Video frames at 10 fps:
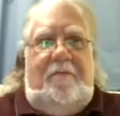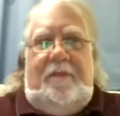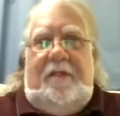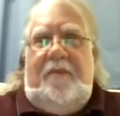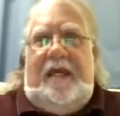
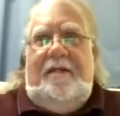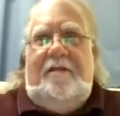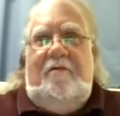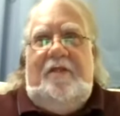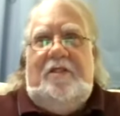the
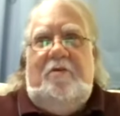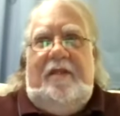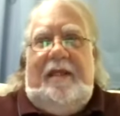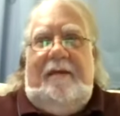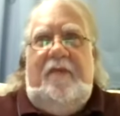banter and this sort
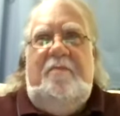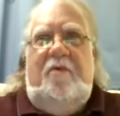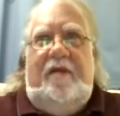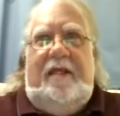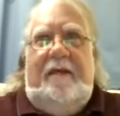of thing. And
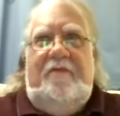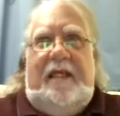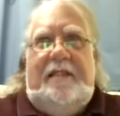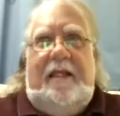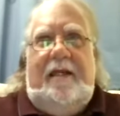people would give
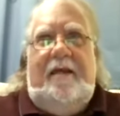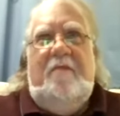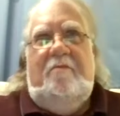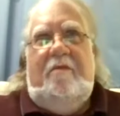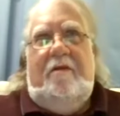things. And I can
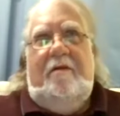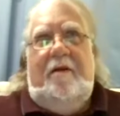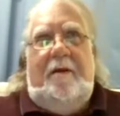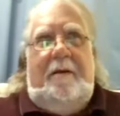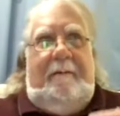remember
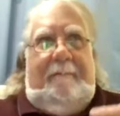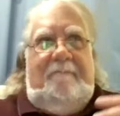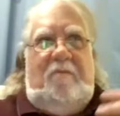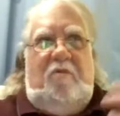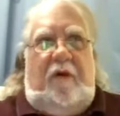
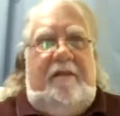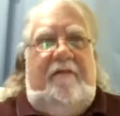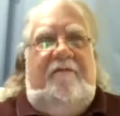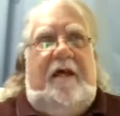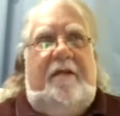one of
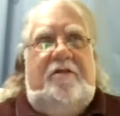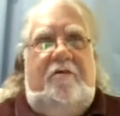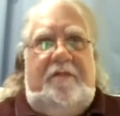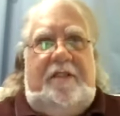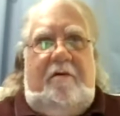the fellows
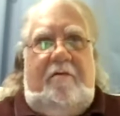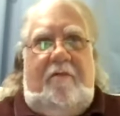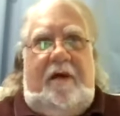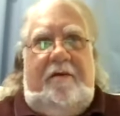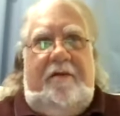who was known
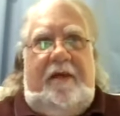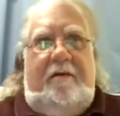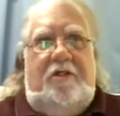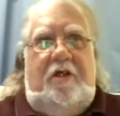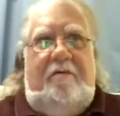well
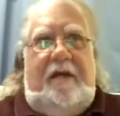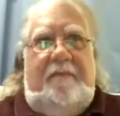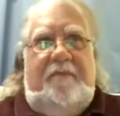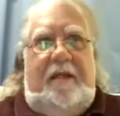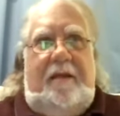there showed
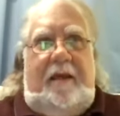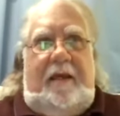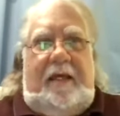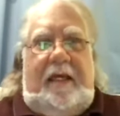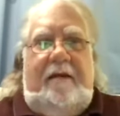up, and
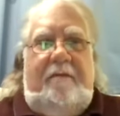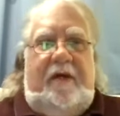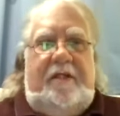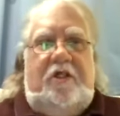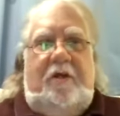he had a
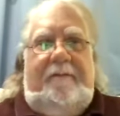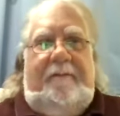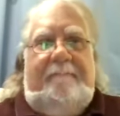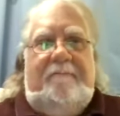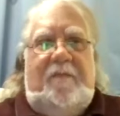bunch of,
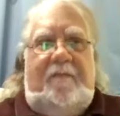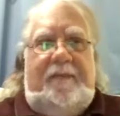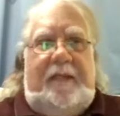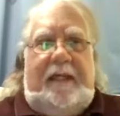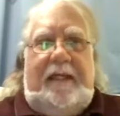
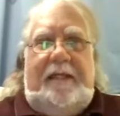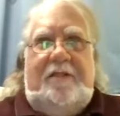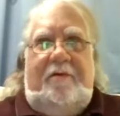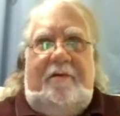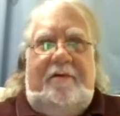I
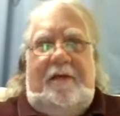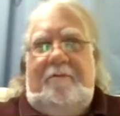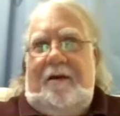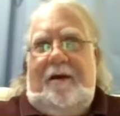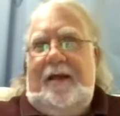guess they
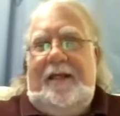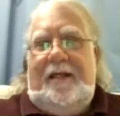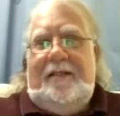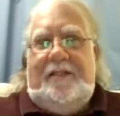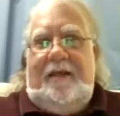were
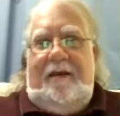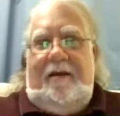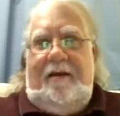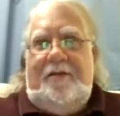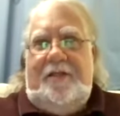high-end
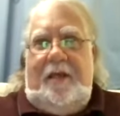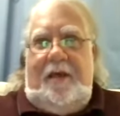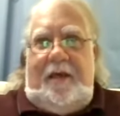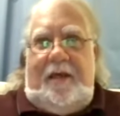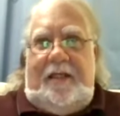cigars.
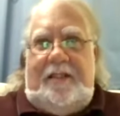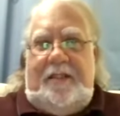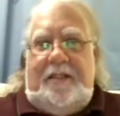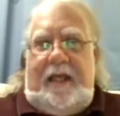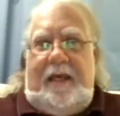And he
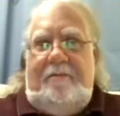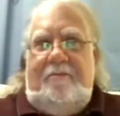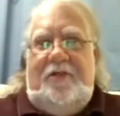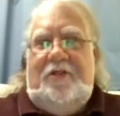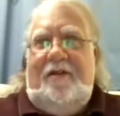said, "Stanton,
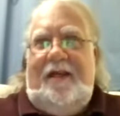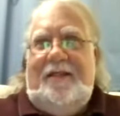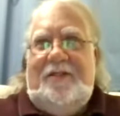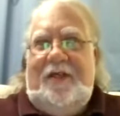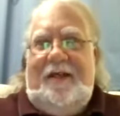would you like
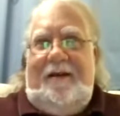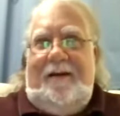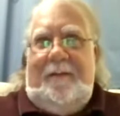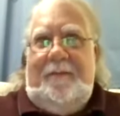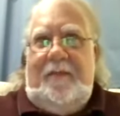a
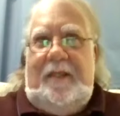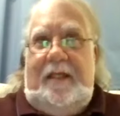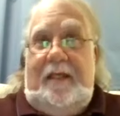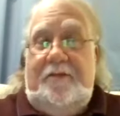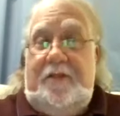cigar?"
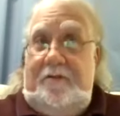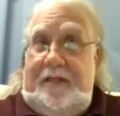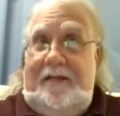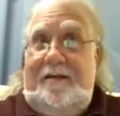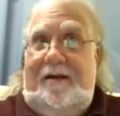And he goes, "They're
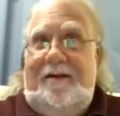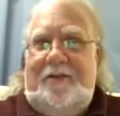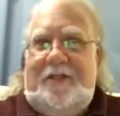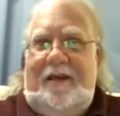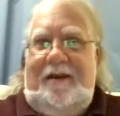
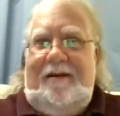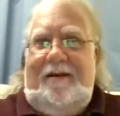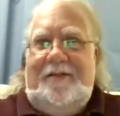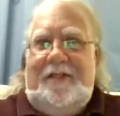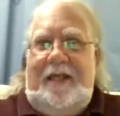$10
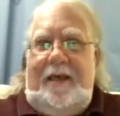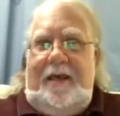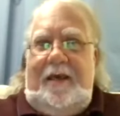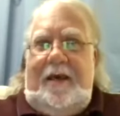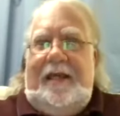cigars."
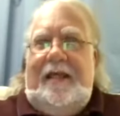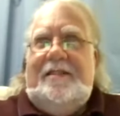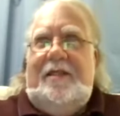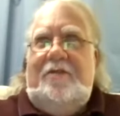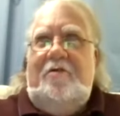I
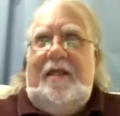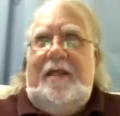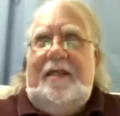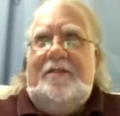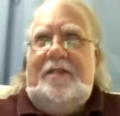guess he threw that
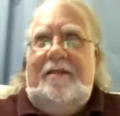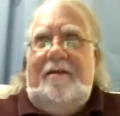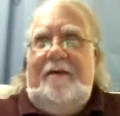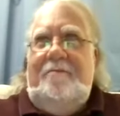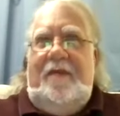in because he
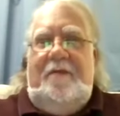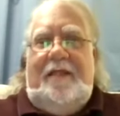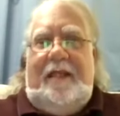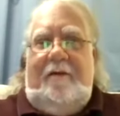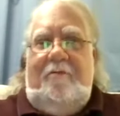thought maybe
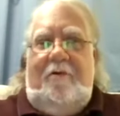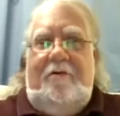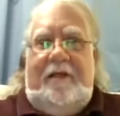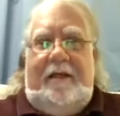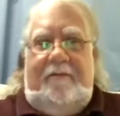they aren't
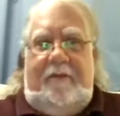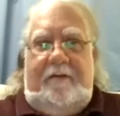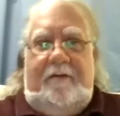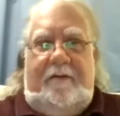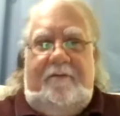worthy of
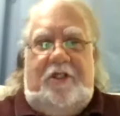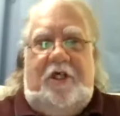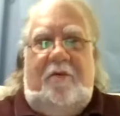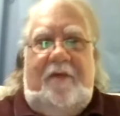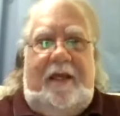a
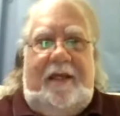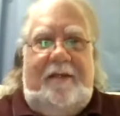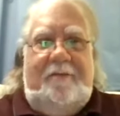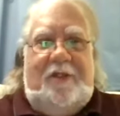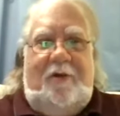gentleman like
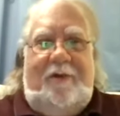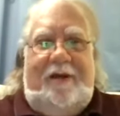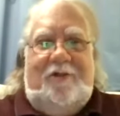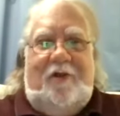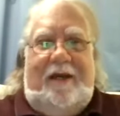him, so
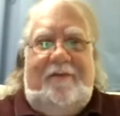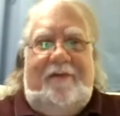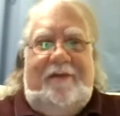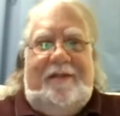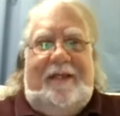
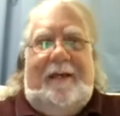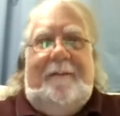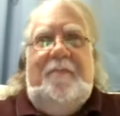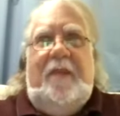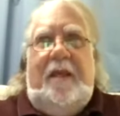well-traveled and
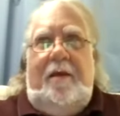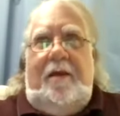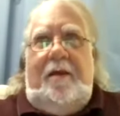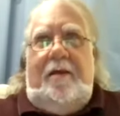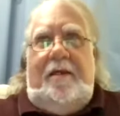that.
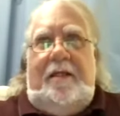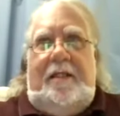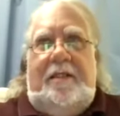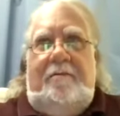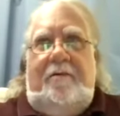And he
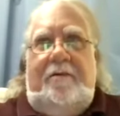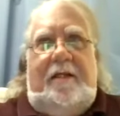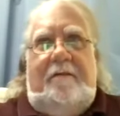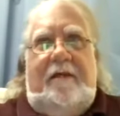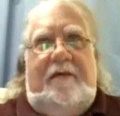said, "Oh, they
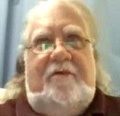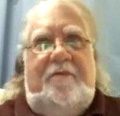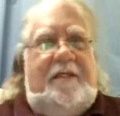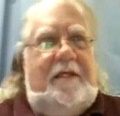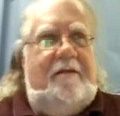don't have to
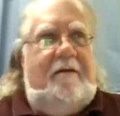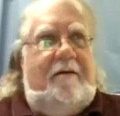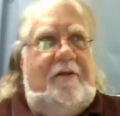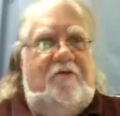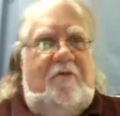be
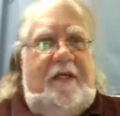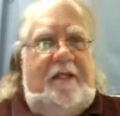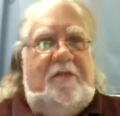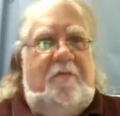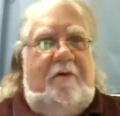$10 for me
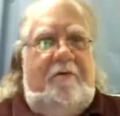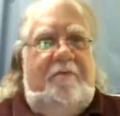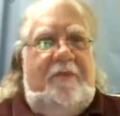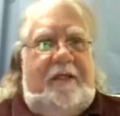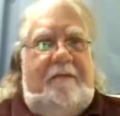to smoke
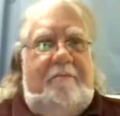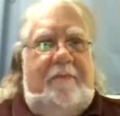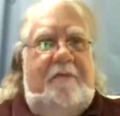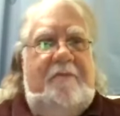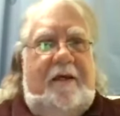them, but
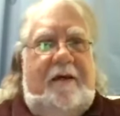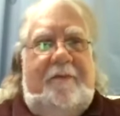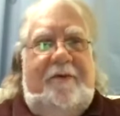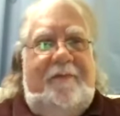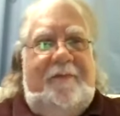give me a couple."